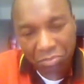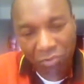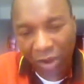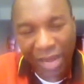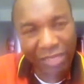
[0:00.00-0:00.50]

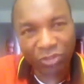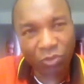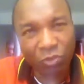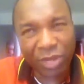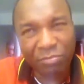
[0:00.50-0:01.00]
why
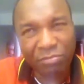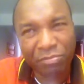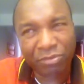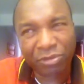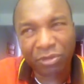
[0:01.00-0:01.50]
should we,
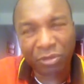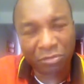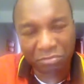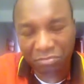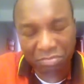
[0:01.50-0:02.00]
you know,